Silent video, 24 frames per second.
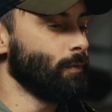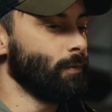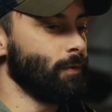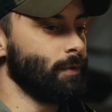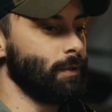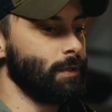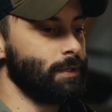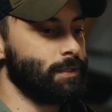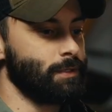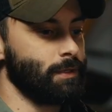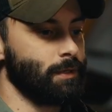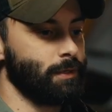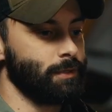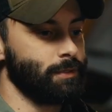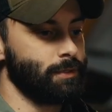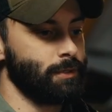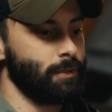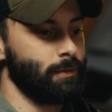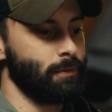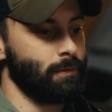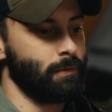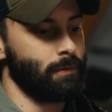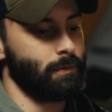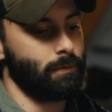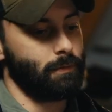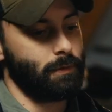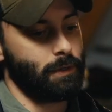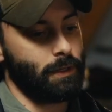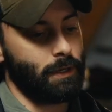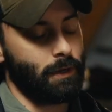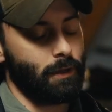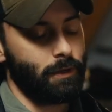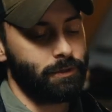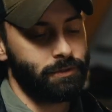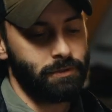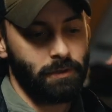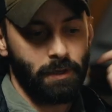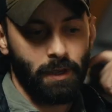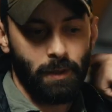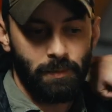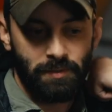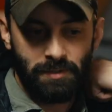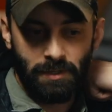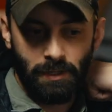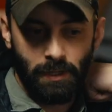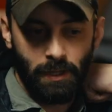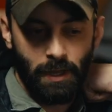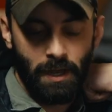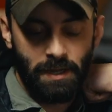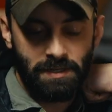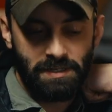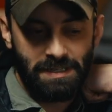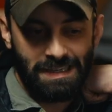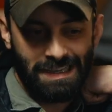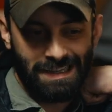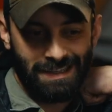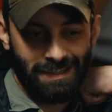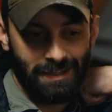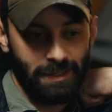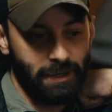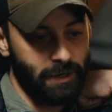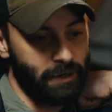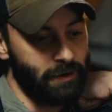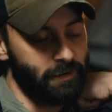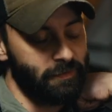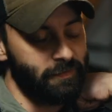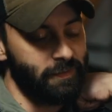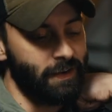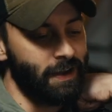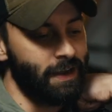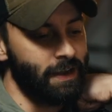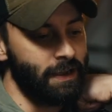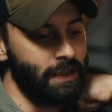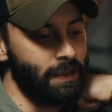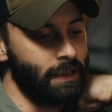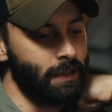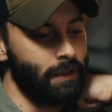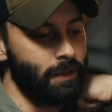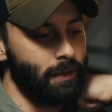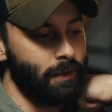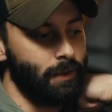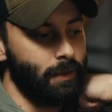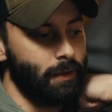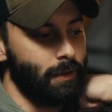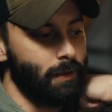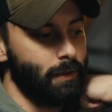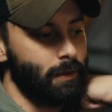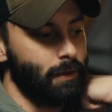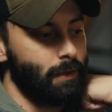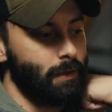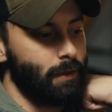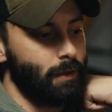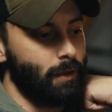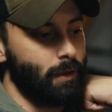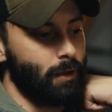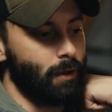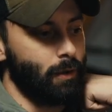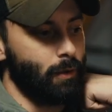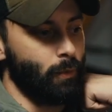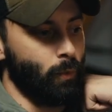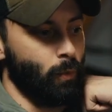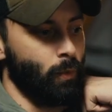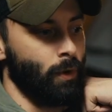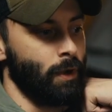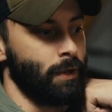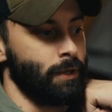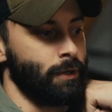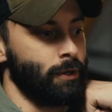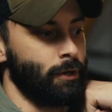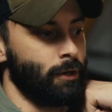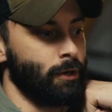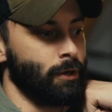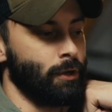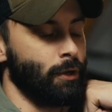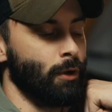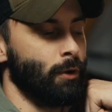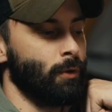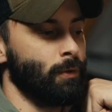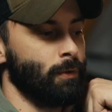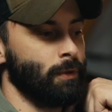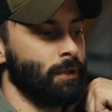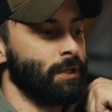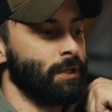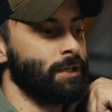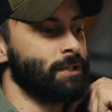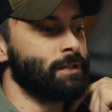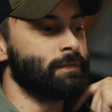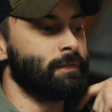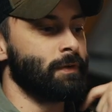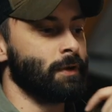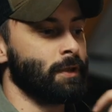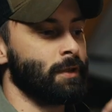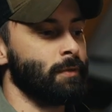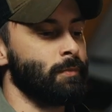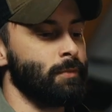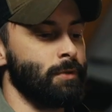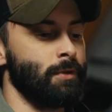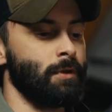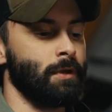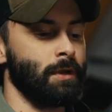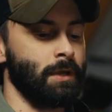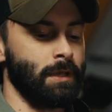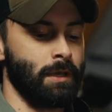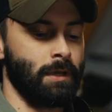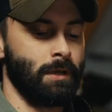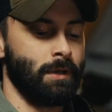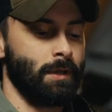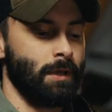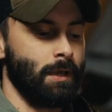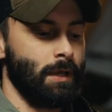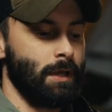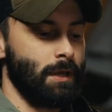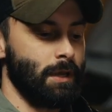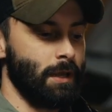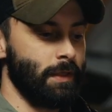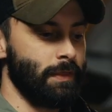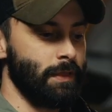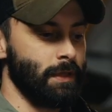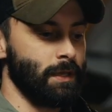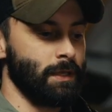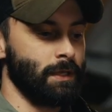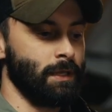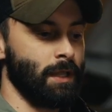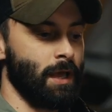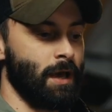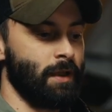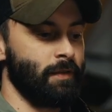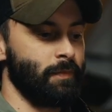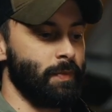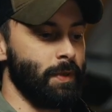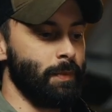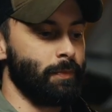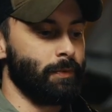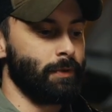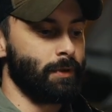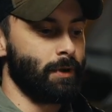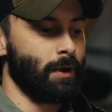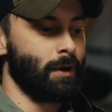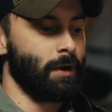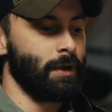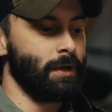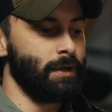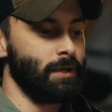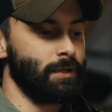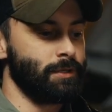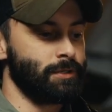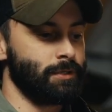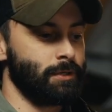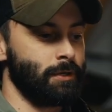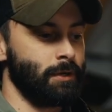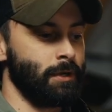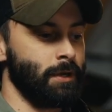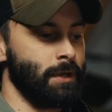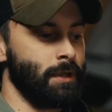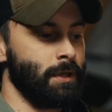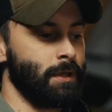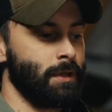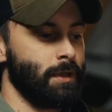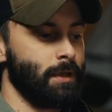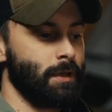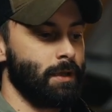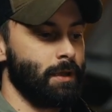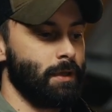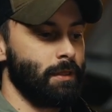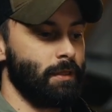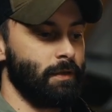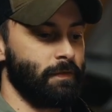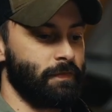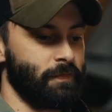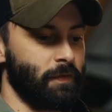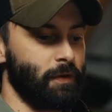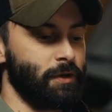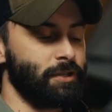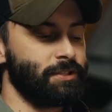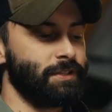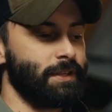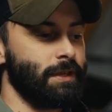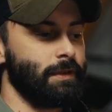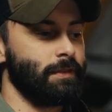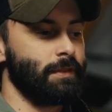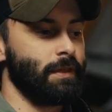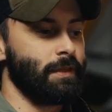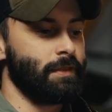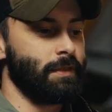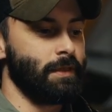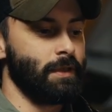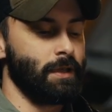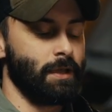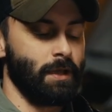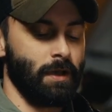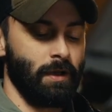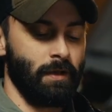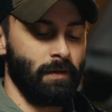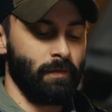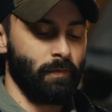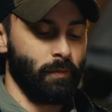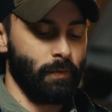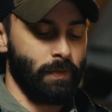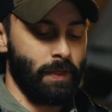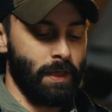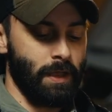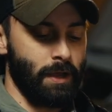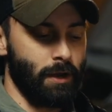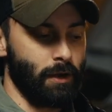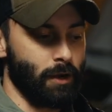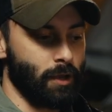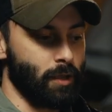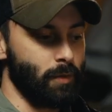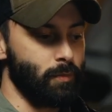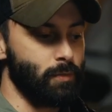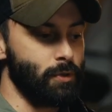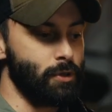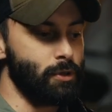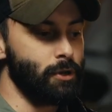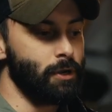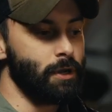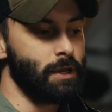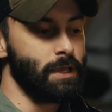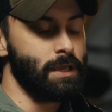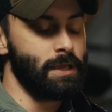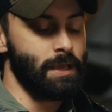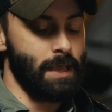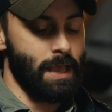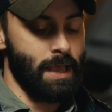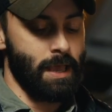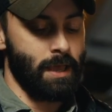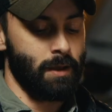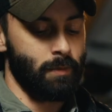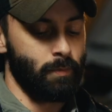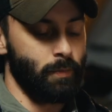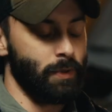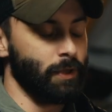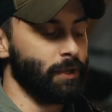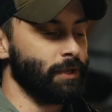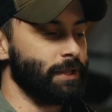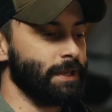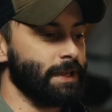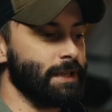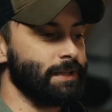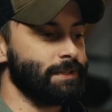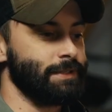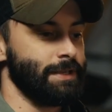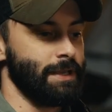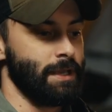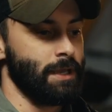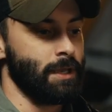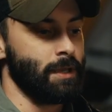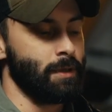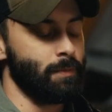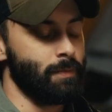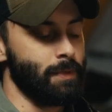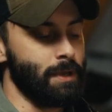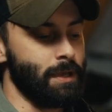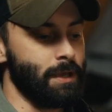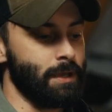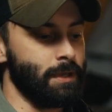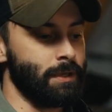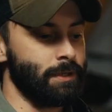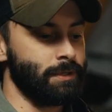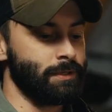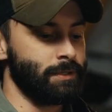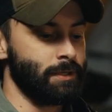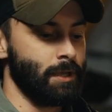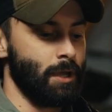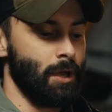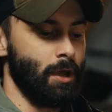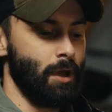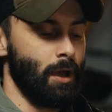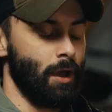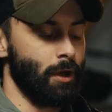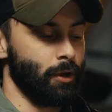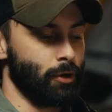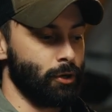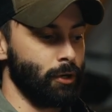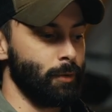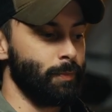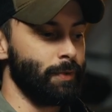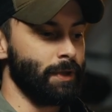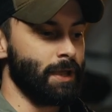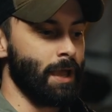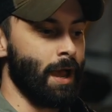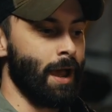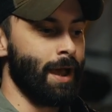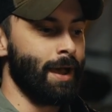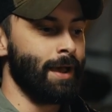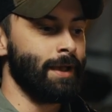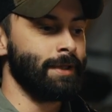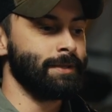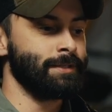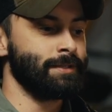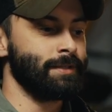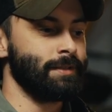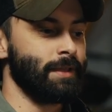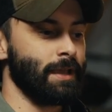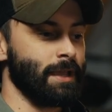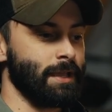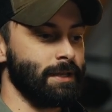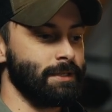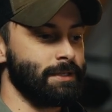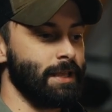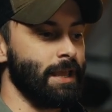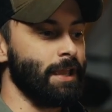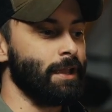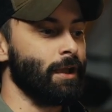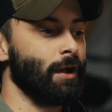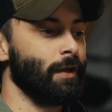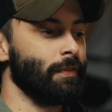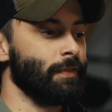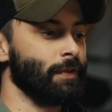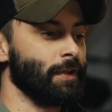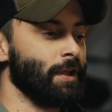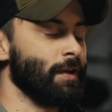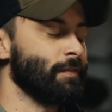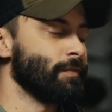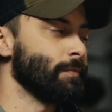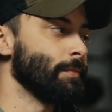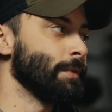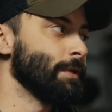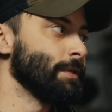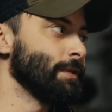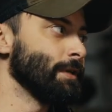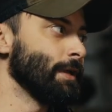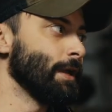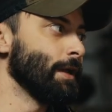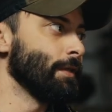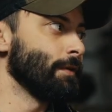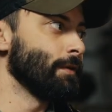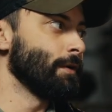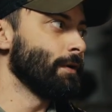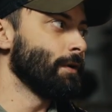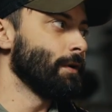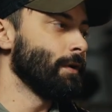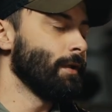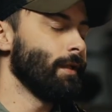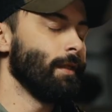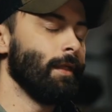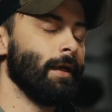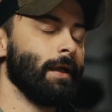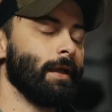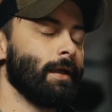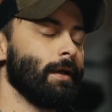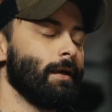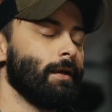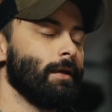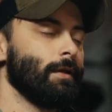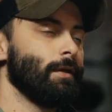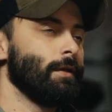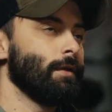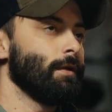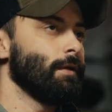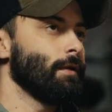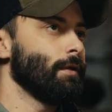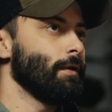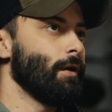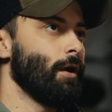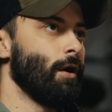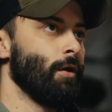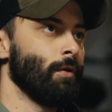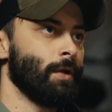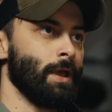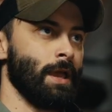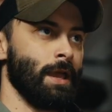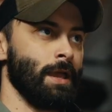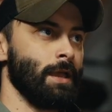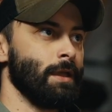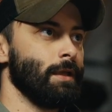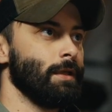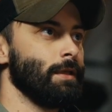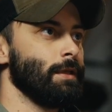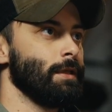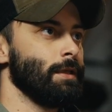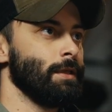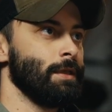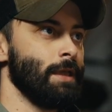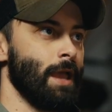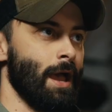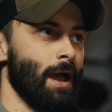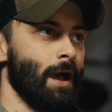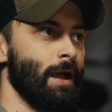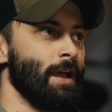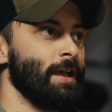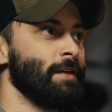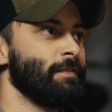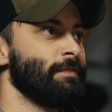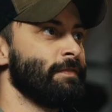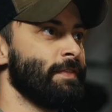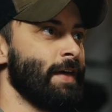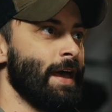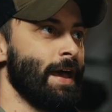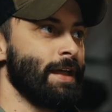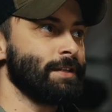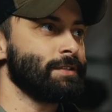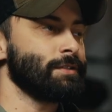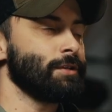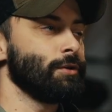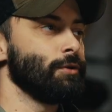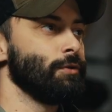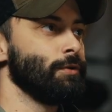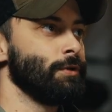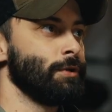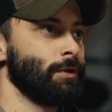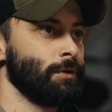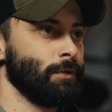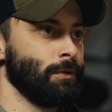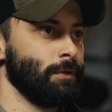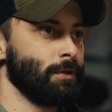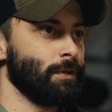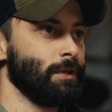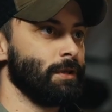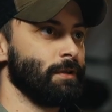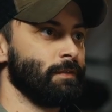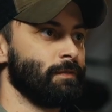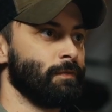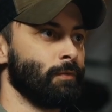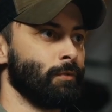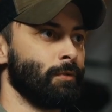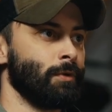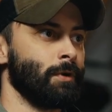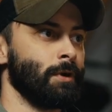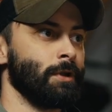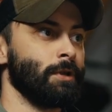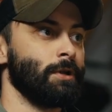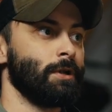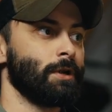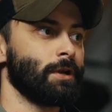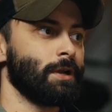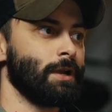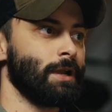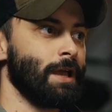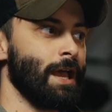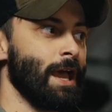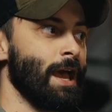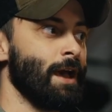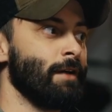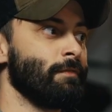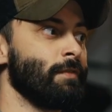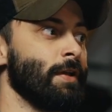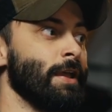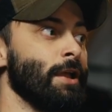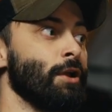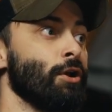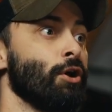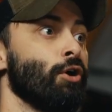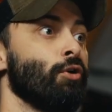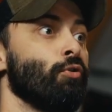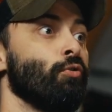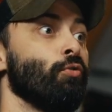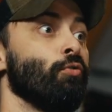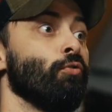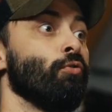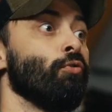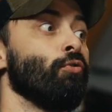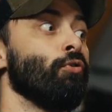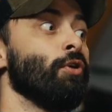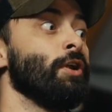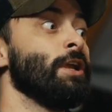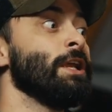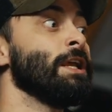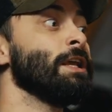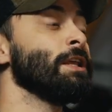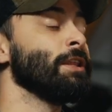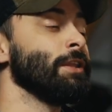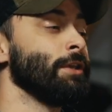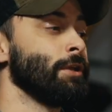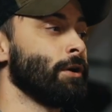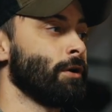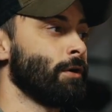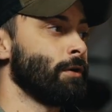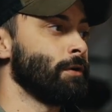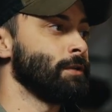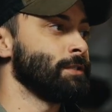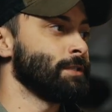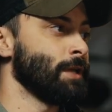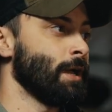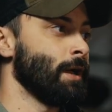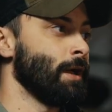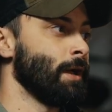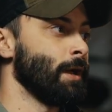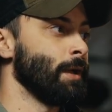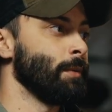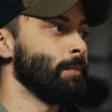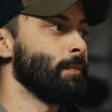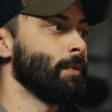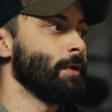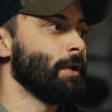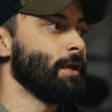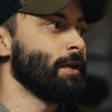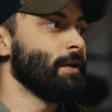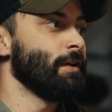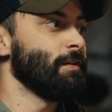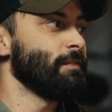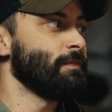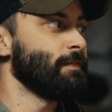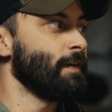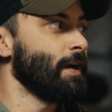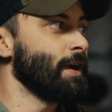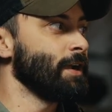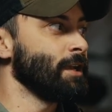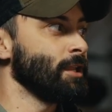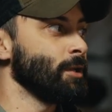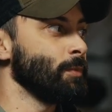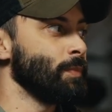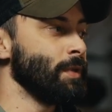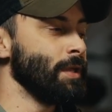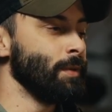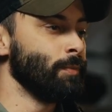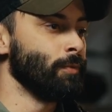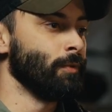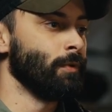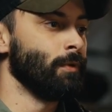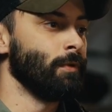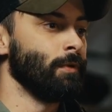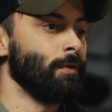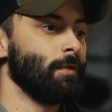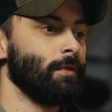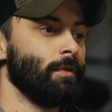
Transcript: well, it also helps a lot to clarify what your goal is for community. And I think a lot of people in our industry, the first thing they think of when they hear community and building a team is a group of guys that can take on the government together. Like, okay, yeah, if that's who you're looking for, you're going to have a really hard time finding people